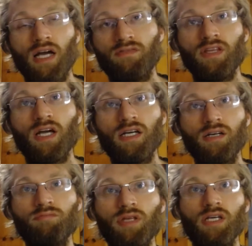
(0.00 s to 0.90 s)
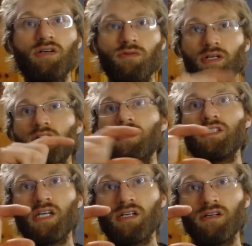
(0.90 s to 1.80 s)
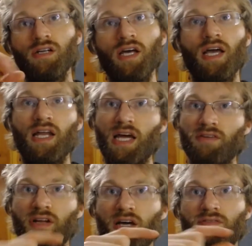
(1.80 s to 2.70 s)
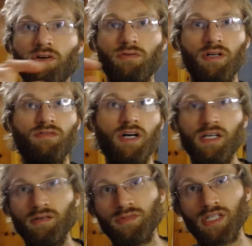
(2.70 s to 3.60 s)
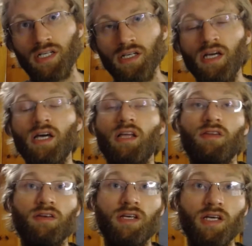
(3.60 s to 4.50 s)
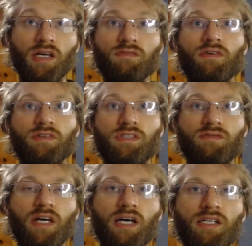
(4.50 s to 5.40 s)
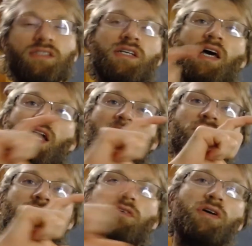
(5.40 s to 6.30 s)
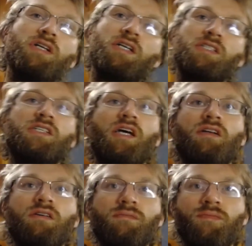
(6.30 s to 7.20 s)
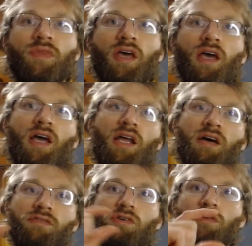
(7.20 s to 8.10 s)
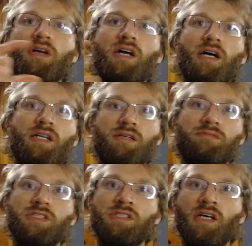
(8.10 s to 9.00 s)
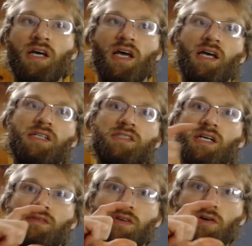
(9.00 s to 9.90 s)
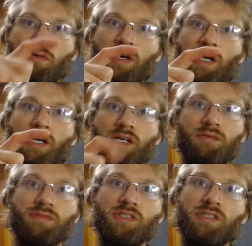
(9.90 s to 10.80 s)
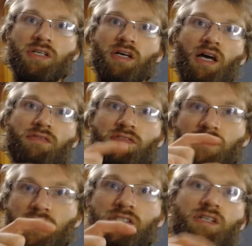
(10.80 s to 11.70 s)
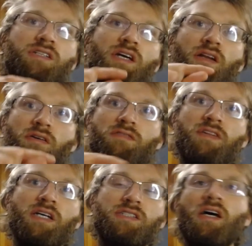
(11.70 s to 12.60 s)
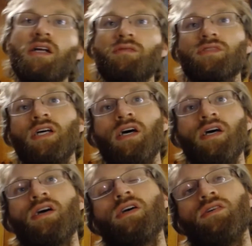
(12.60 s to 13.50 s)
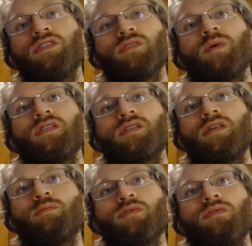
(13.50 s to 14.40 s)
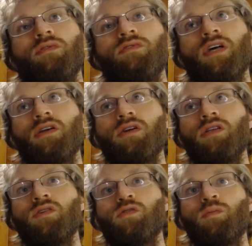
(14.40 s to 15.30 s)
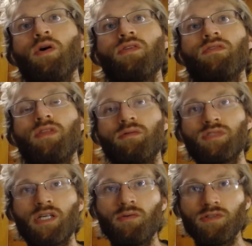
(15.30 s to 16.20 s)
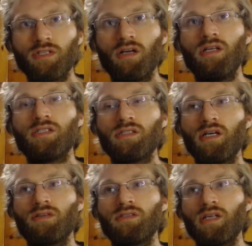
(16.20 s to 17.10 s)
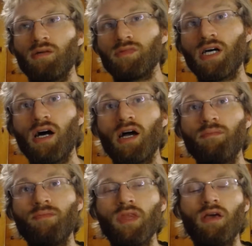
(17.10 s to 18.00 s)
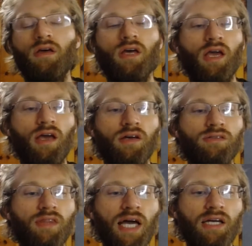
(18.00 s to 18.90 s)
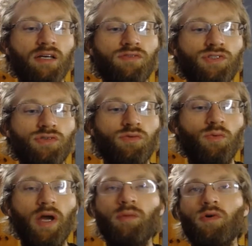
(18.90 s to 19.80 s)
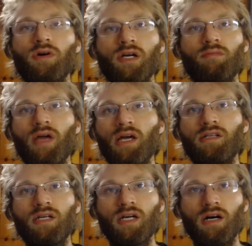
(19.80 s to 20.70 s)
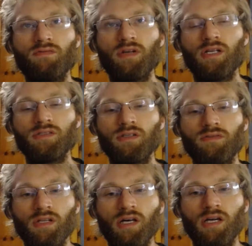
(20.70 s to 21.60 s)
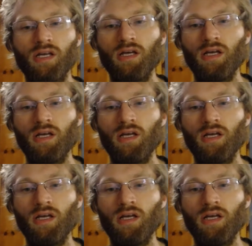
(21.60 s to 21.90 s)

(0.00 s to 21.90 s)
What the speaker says: have the item be a grid container, and have it have a grid of items in it. The inverse of that is have a grid container and have grid items, and inside of the grid items have a flex container and flex items. You just basically prove that you can use both of them simultaneously at the same time. And that gives you way more command and confidence over like